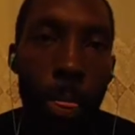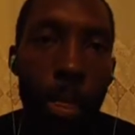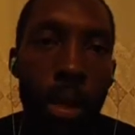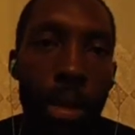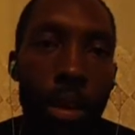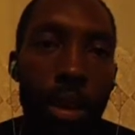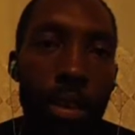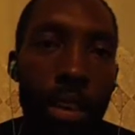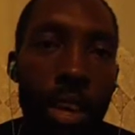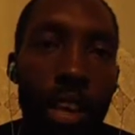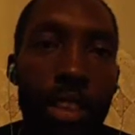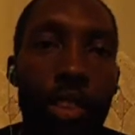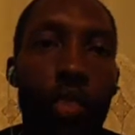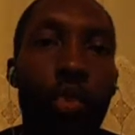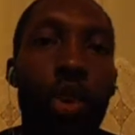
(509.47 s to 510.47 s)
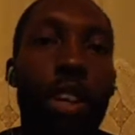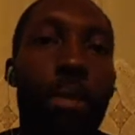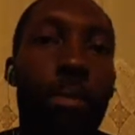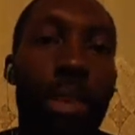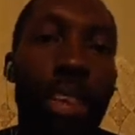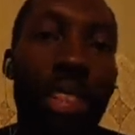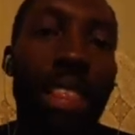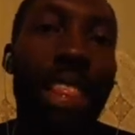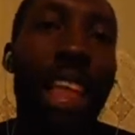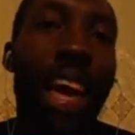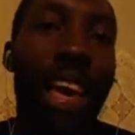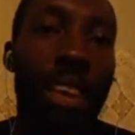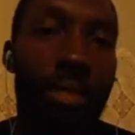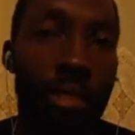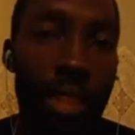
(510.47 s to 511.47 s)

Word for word: Okay, you want to be lively.